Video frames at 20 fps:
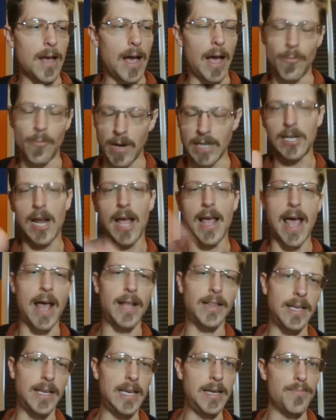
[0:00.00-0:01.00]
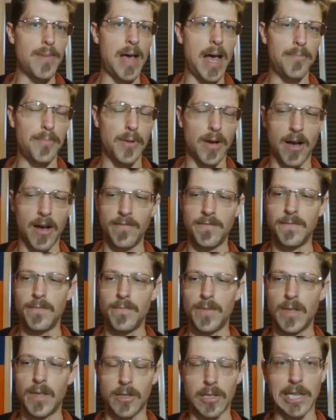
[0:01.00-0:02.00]
wish I had the heat map
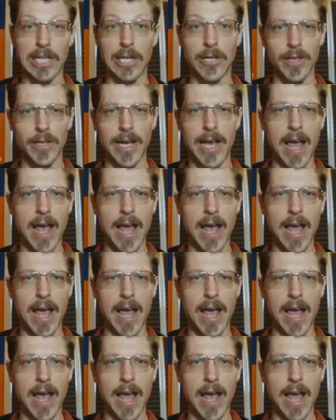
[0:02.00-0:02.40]
of the clearly